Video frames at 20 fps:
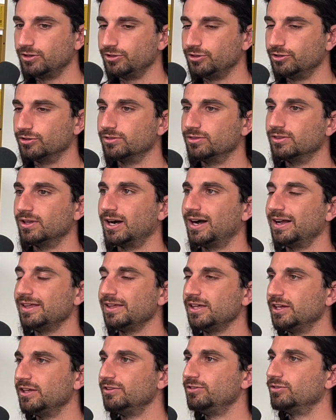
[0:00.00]
you're
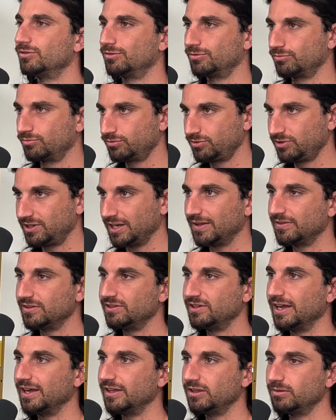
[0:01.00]
not in your day to
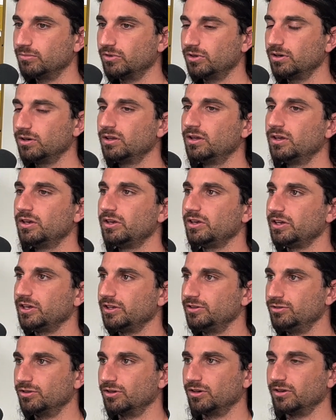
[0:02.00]
day anymore
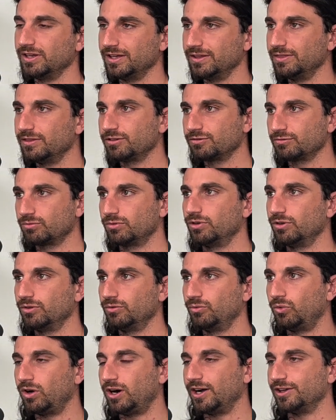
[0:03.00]
and you're in this
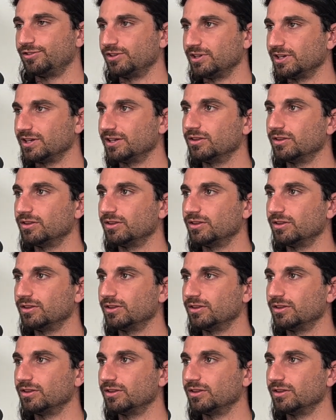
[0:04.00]
world watching.